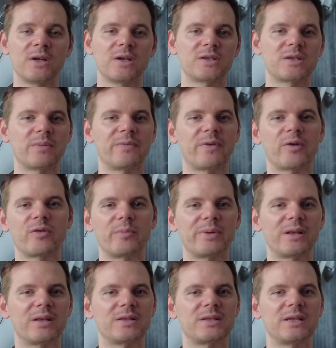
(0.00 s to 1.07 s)
some
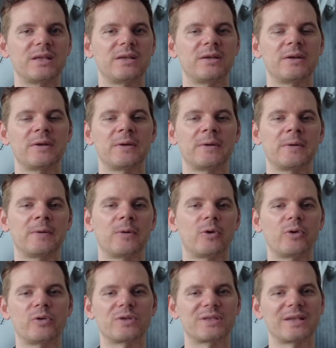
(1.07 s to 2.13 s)
vulnerability
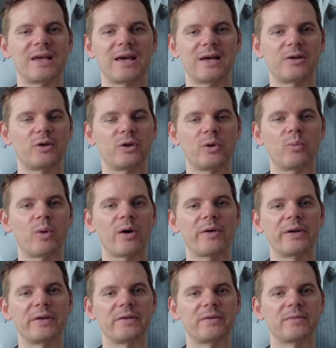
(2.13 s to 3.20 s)
or you're scared or you're
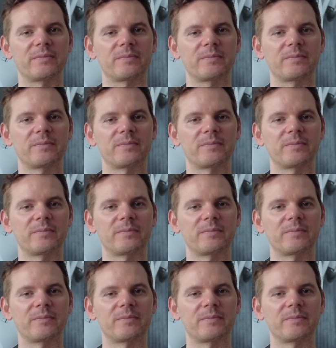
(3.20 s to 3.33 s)
worried,